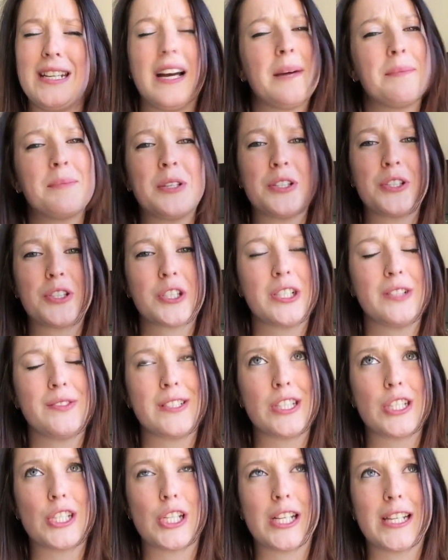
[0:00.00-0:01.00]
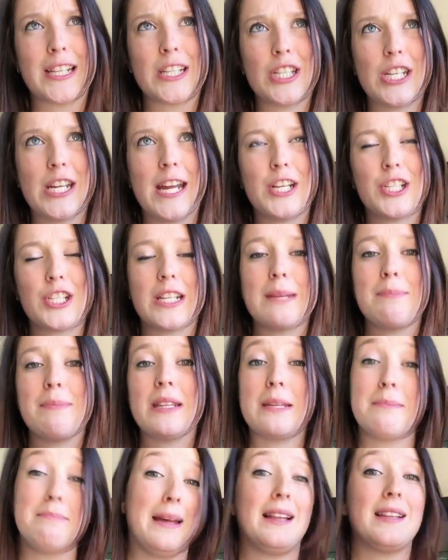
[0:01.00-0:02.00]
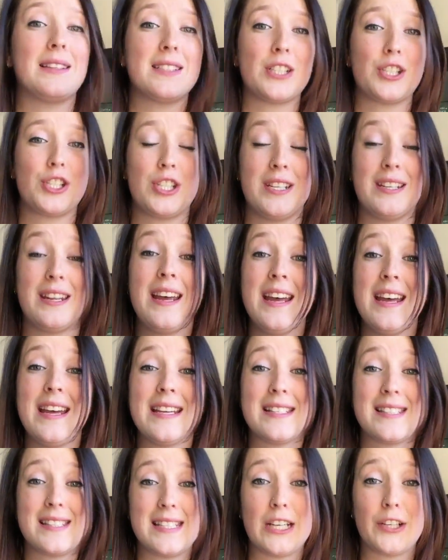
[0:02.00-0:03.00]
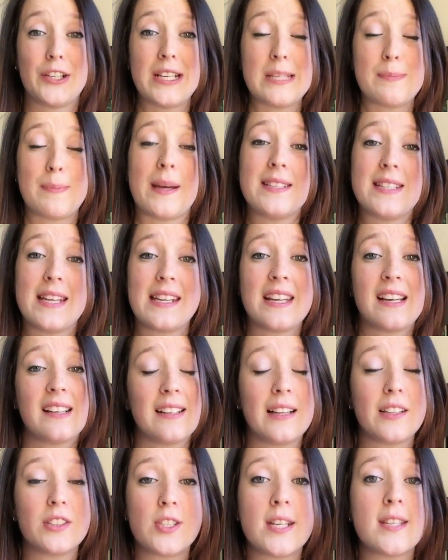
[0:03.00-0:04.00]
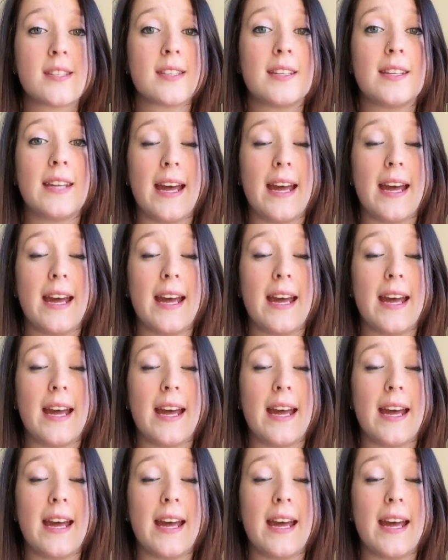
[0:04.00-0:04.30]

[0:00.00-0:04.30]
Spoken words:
I'm not sure if it's a trilogy actually, but the Malediction series by Aaallll Jensen,